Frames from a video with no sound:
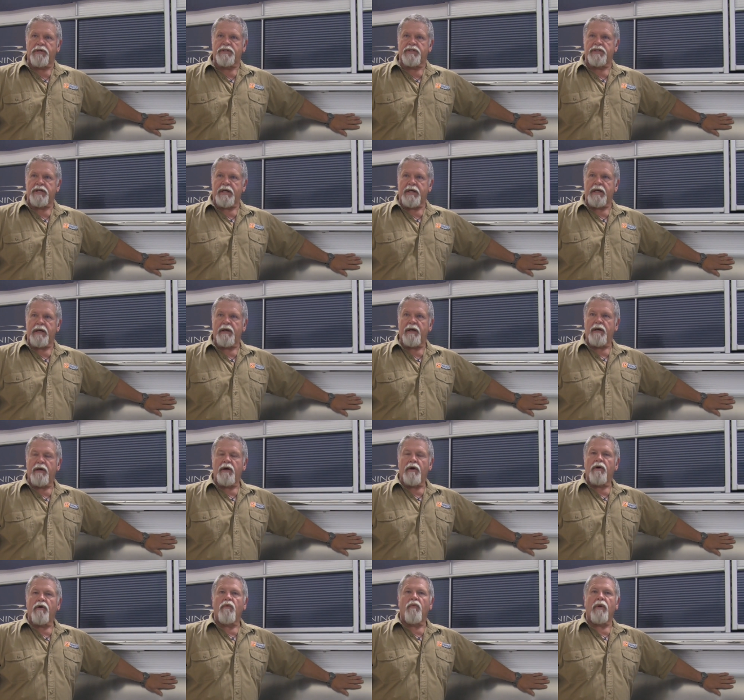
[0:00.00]
we see
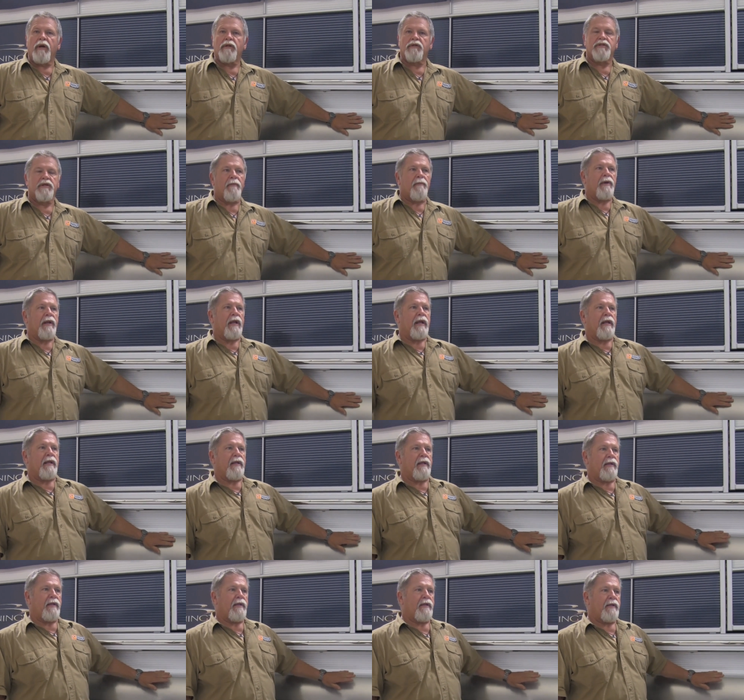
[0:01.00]
when somebody
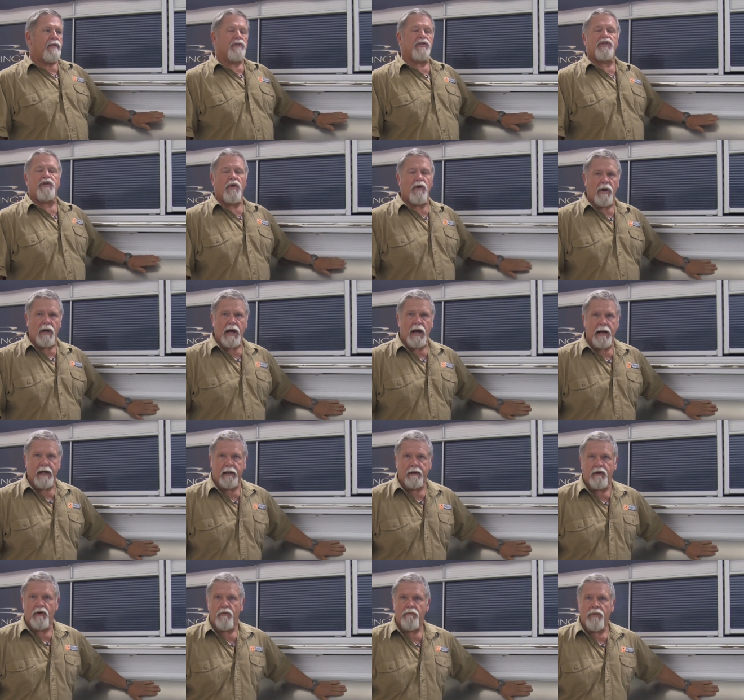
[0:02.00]
has
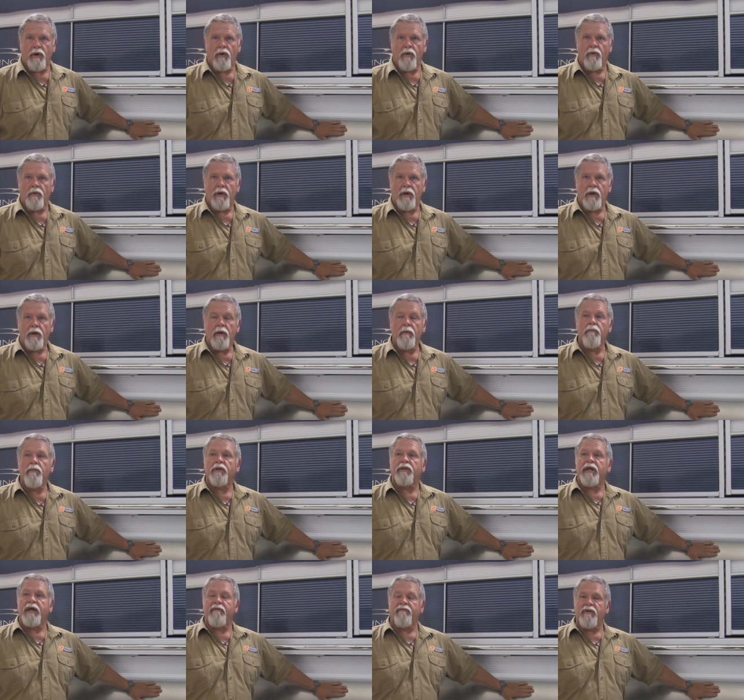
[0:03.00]
Sharkhided their boat
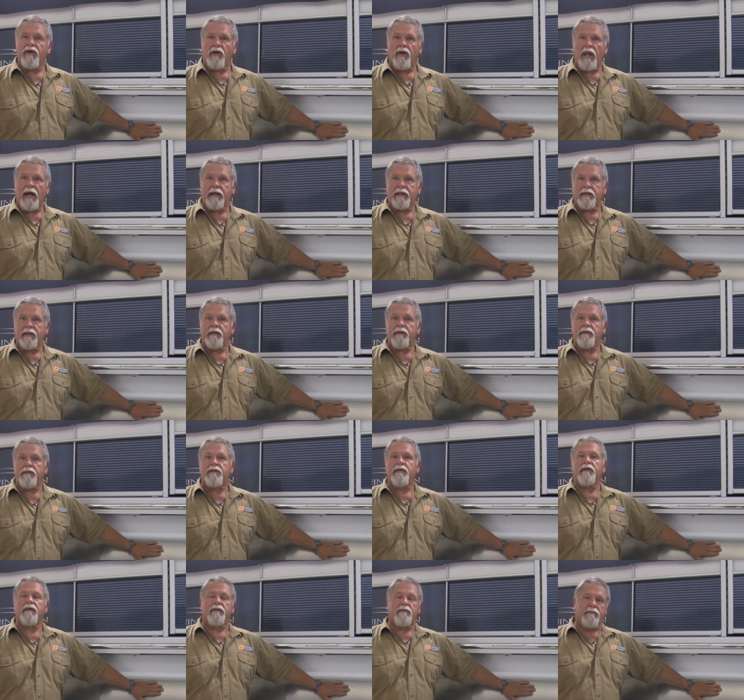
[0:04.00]
but they've
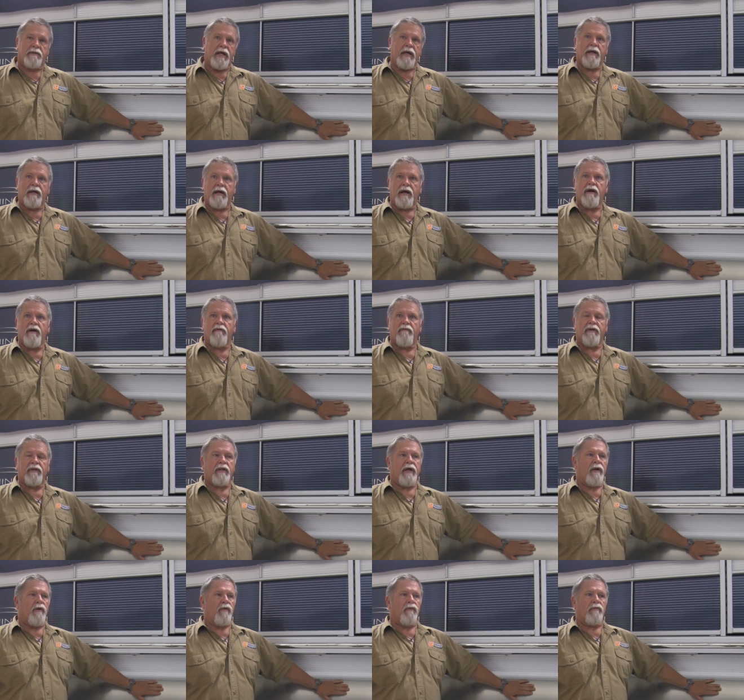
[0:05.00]
neglected to take care of
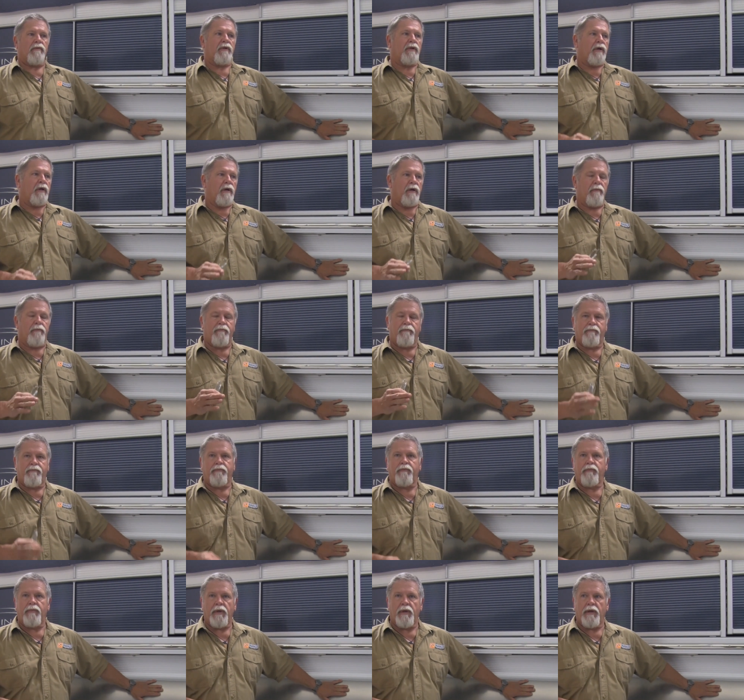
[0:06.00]
it. They don't
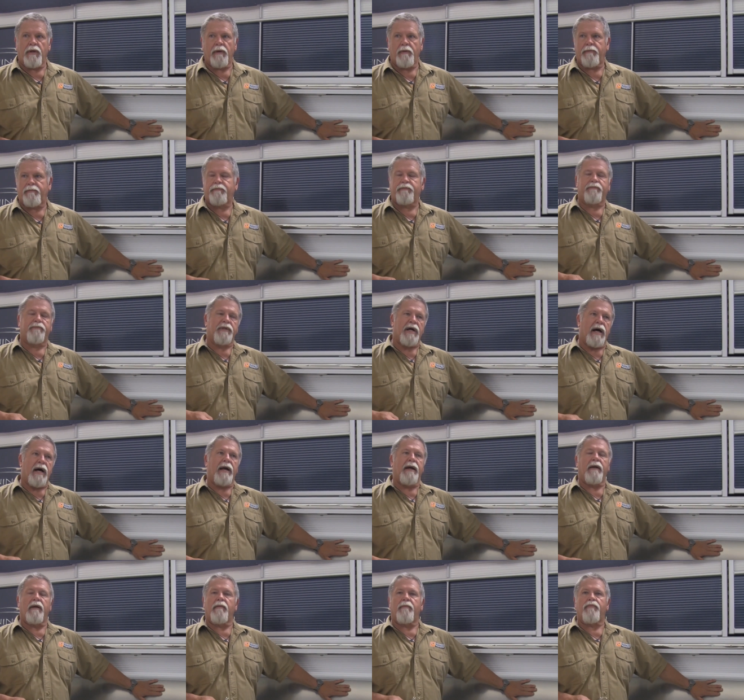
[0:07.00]

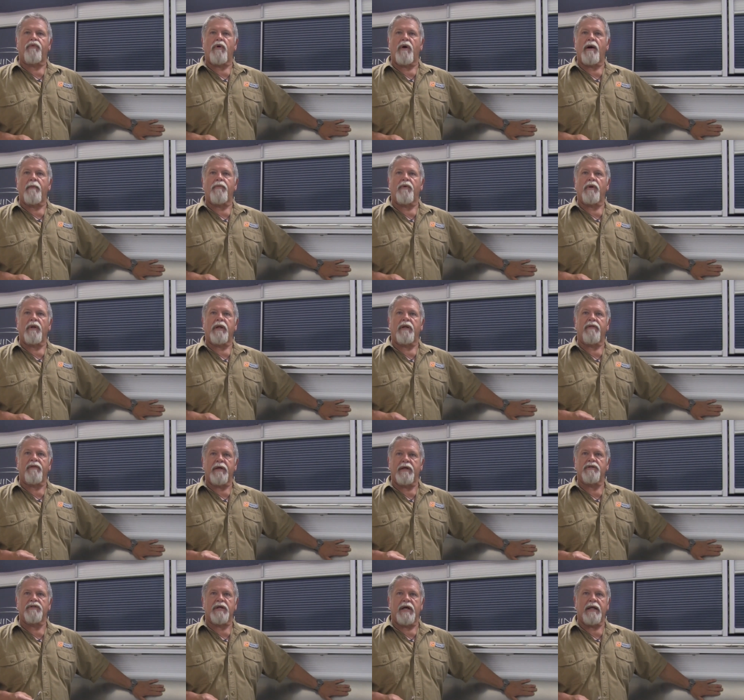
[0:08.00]
tie it up properly,
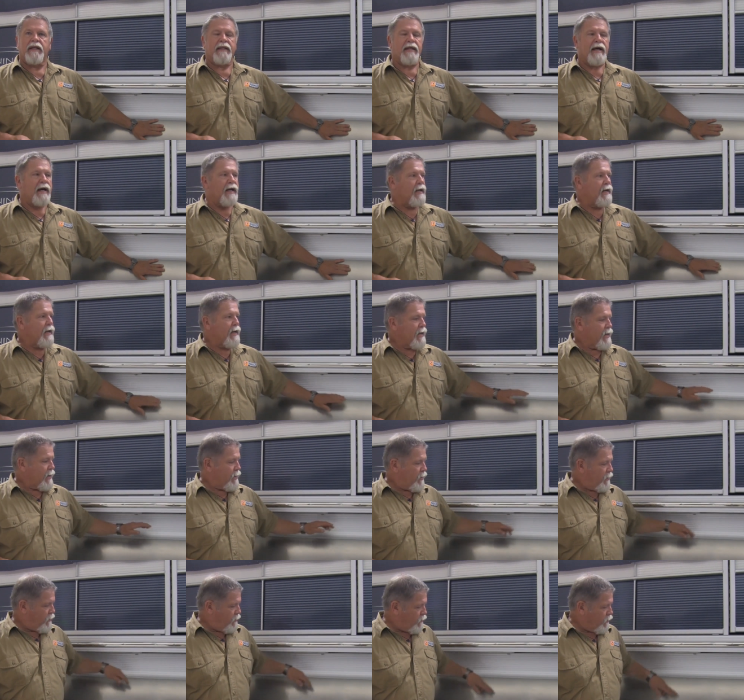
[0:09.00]
things like that.
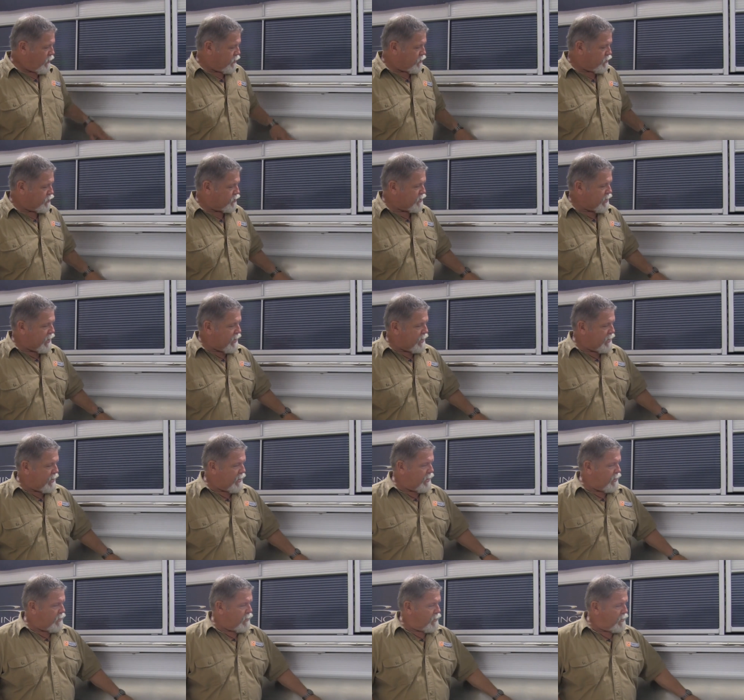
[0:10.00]
What you're seeing
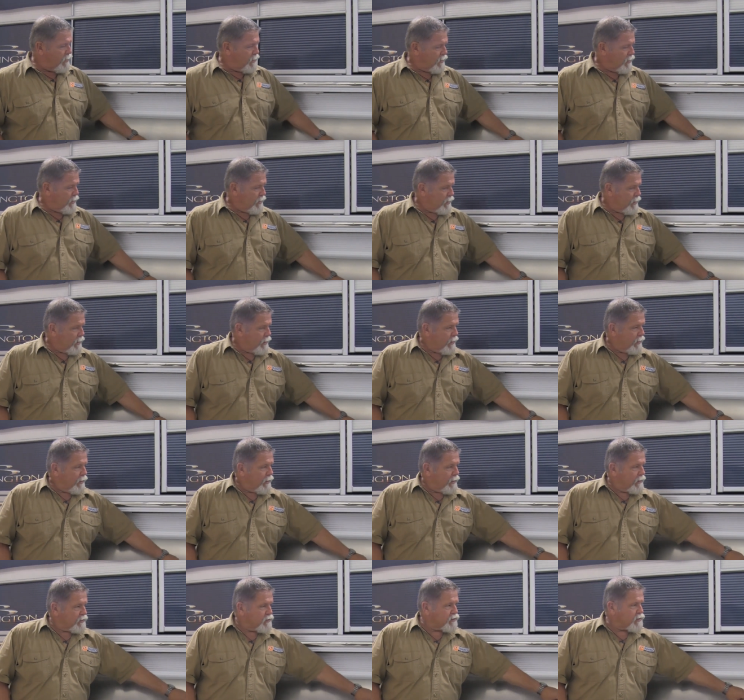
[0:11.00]
here
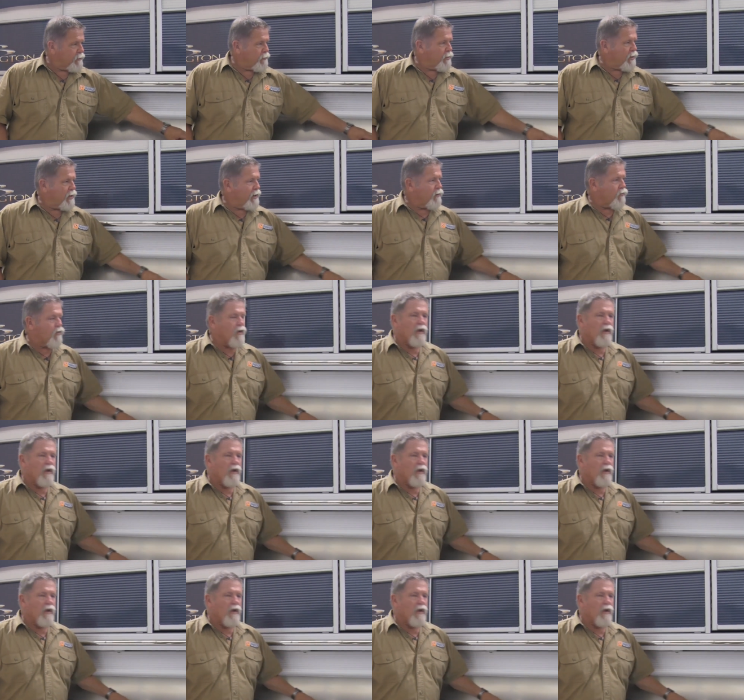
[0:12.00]
is somebody